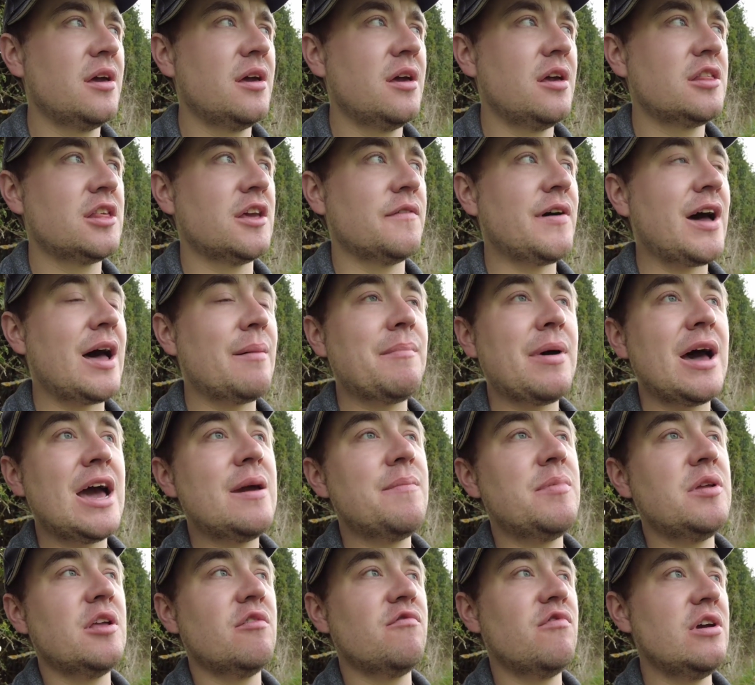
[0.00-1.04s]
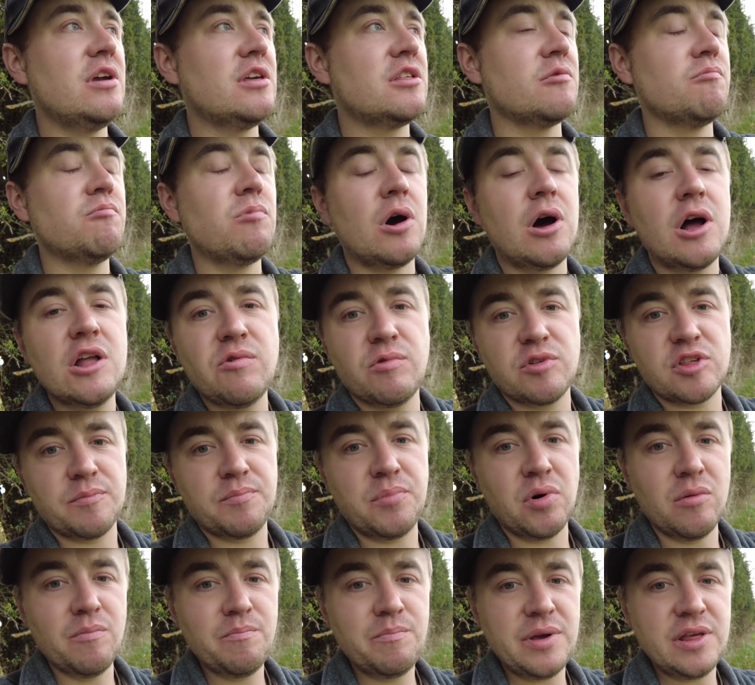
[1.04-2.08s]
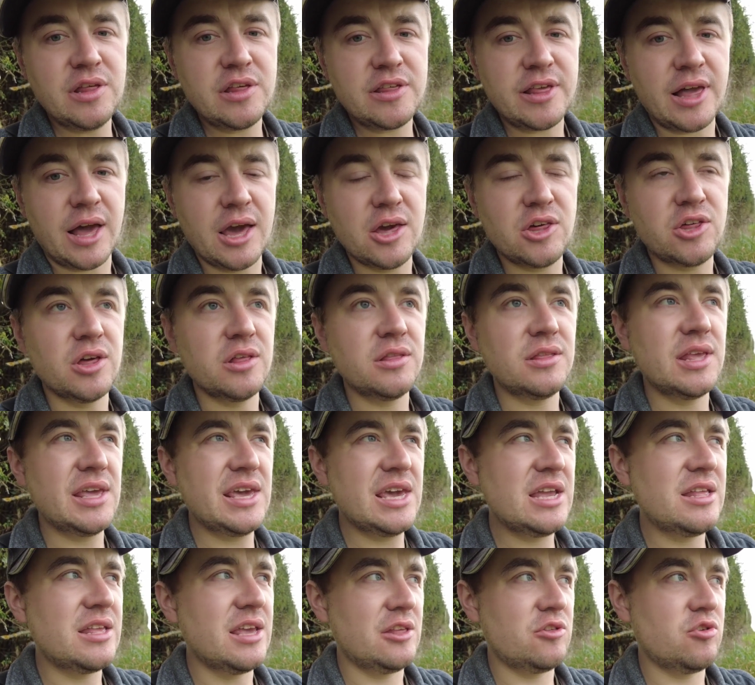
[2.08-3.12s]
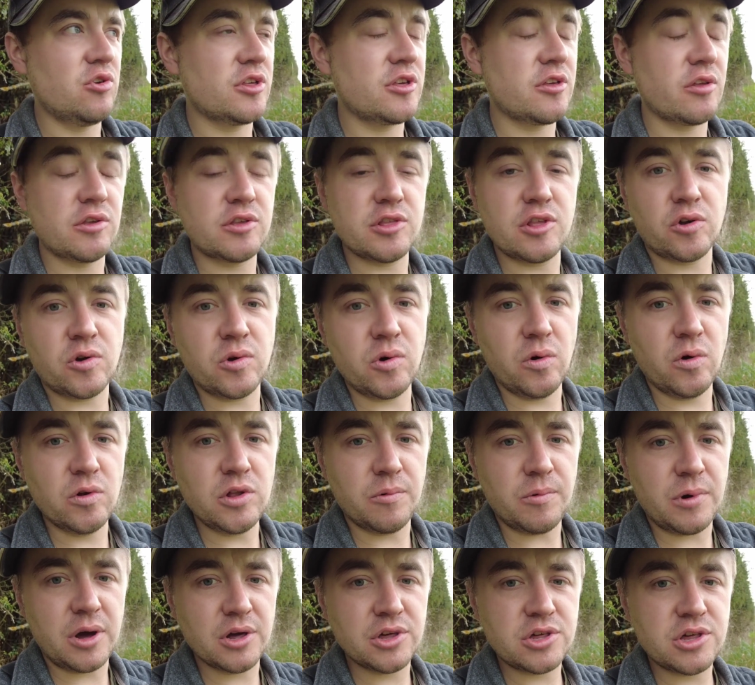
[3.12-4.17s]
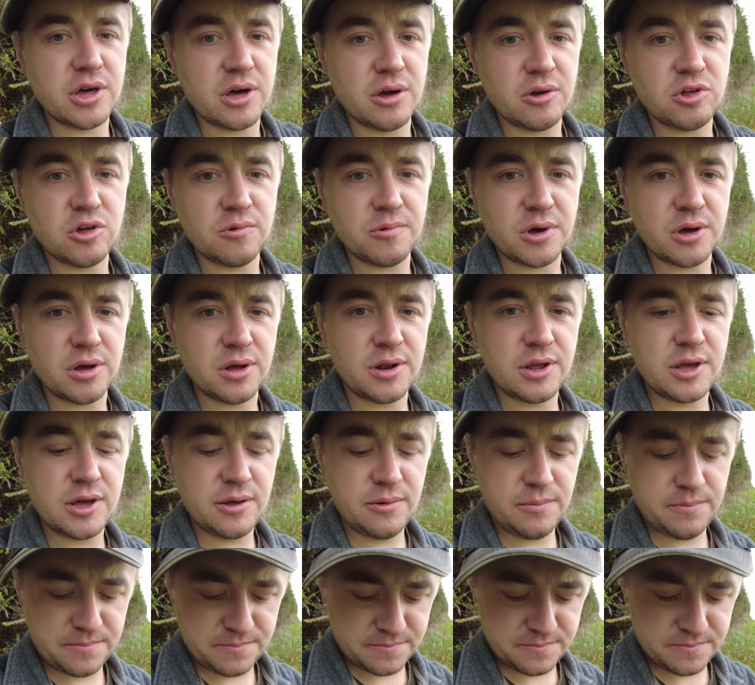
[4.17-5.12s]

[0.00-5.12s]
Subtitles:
So that may be the reason why there was a pumping station needed just onto the corner what I showed you earlier.